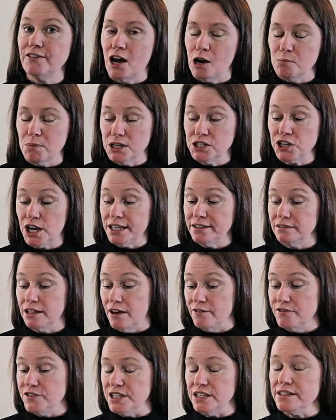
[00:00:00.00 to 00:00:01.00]
how much I
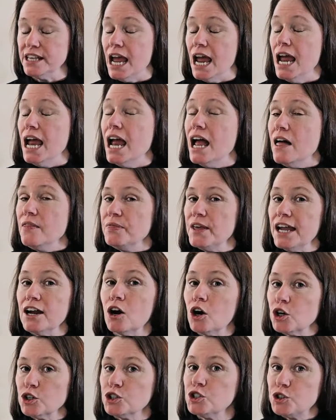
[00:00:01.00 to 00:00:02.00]
love these. They
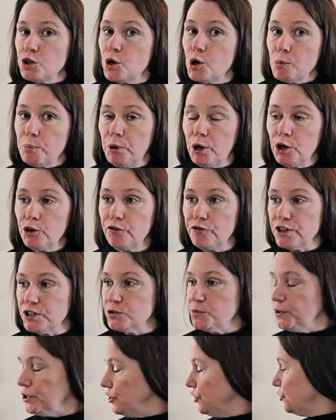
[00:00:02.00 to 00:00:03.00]
are so
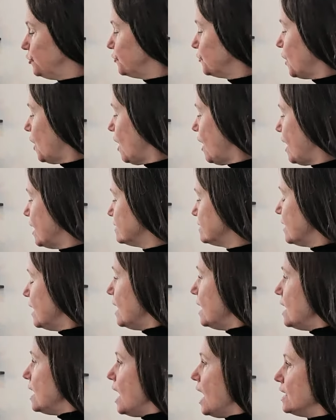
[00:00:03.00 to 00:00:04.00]
perfect when you've got
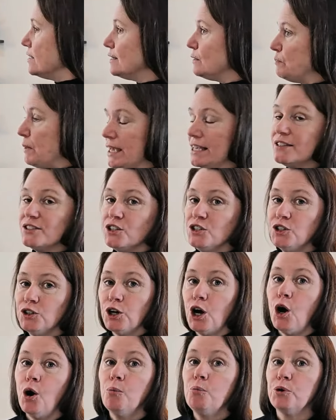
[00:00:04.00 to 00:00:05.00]
a space in
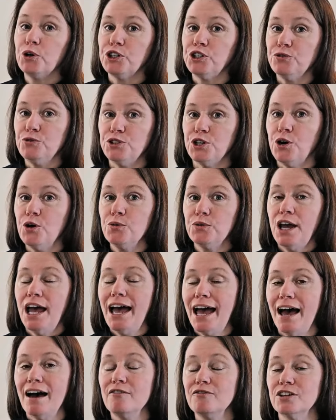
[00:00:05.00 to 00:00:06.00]
your home where you don't
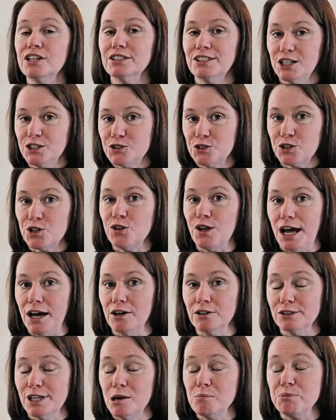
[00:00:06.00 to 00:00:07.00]
have electrical
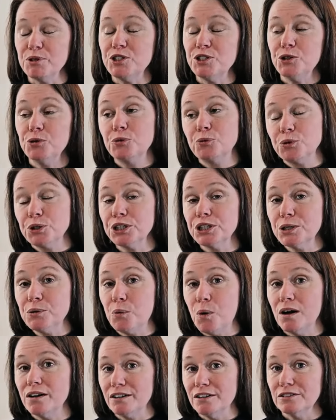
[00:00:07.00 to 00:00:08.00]
outlet, but you really
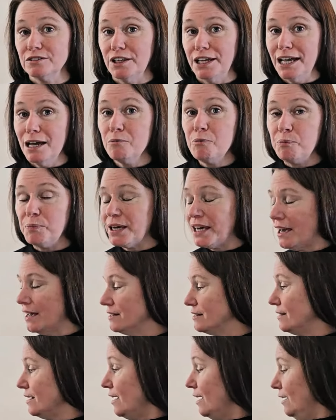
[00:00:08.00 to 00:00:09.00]
want a lamp,
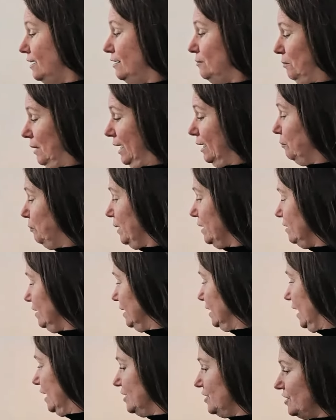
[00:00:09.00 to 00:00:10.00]
because in my
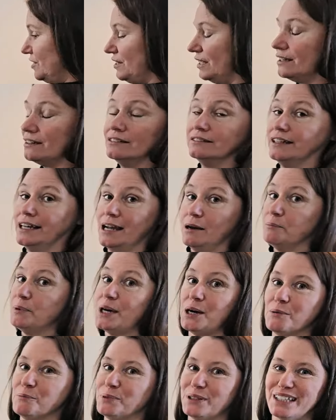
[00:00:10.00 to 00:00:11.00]
opinion, I just think a lamp
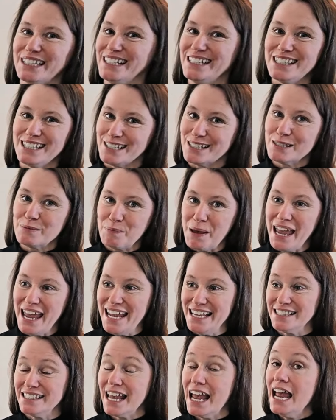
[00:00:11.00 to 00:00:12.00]
completes a
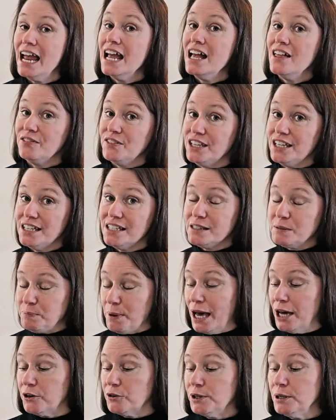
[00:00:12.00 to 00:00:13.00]
space. These
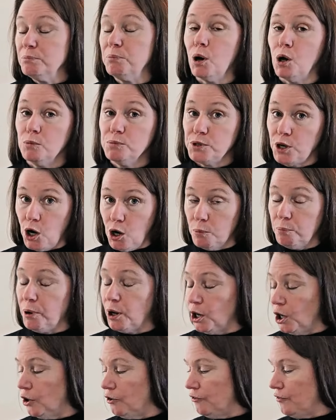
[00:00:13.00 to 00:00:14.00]
battery bulbs are
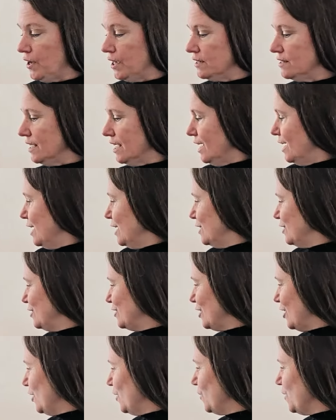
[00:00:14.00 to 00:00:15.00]
perfect.
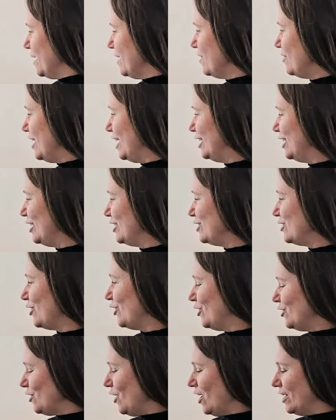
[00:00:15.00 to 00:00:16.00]
So they
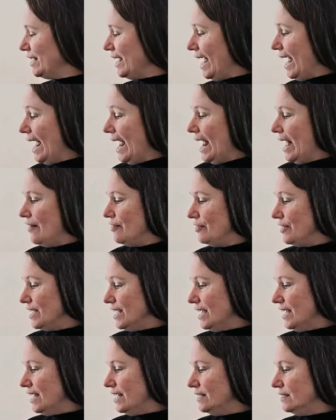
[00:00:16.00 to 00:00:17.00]
just turn on, and
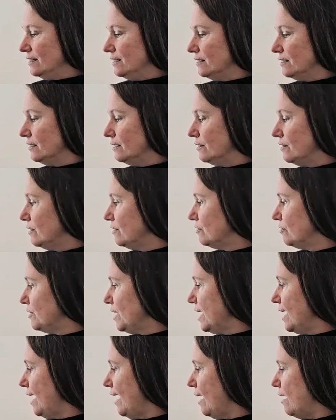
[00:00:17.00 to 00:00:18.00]
then
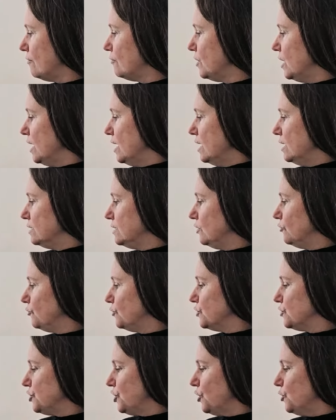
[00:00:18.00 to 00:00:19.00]
they have
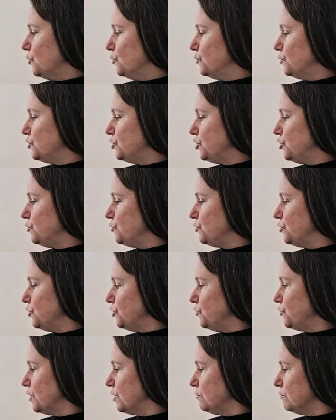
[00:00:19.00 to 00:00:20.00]
different tones too, so
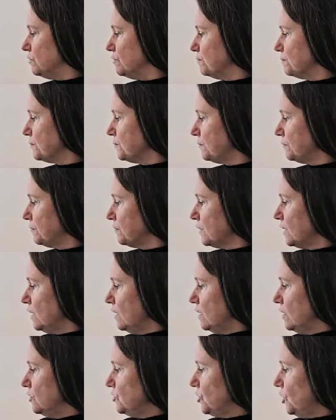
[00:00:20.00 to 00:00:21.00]
you can
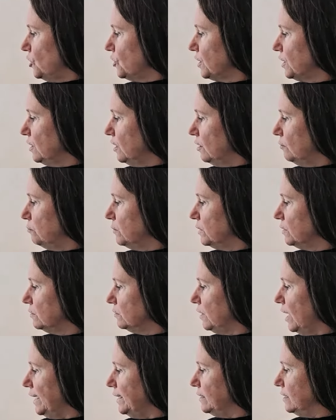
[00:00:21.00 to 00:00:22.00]
darken them,
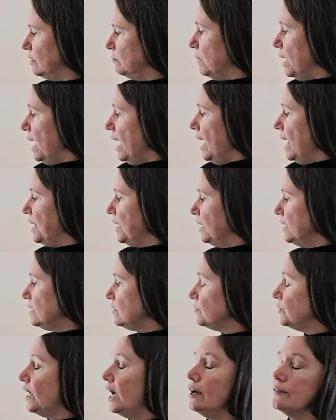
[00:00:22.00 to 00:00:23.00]
lighten them, and I
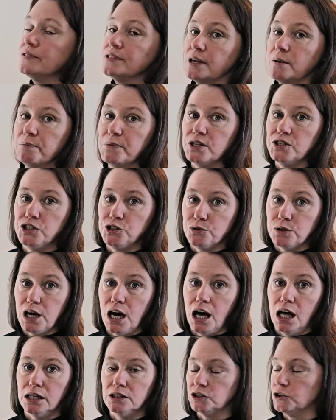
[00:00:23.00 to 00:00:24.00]
even have some that do
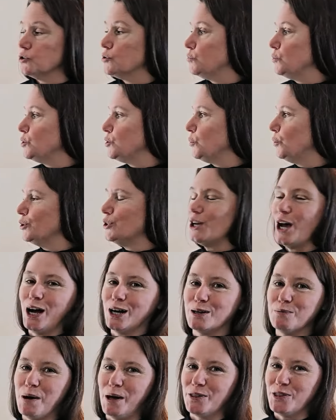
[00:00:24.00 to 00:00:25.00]
colors, which we'll
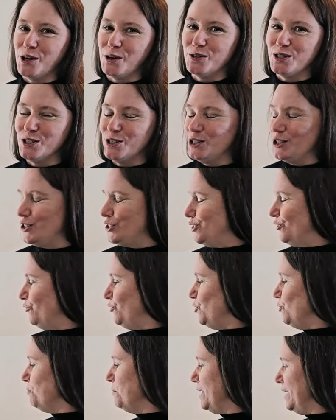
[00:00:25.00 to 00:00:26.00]
talk about those in just a
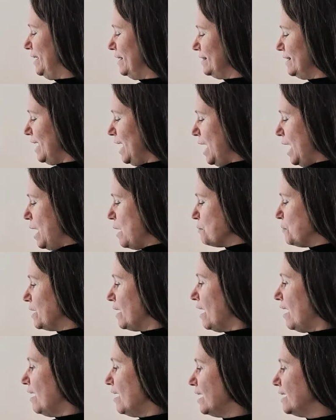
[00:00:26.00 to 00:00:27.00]
few minutes.
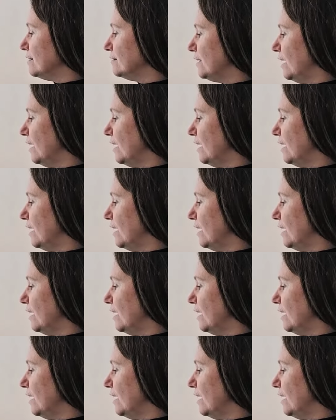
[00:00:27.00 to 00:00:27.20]
But I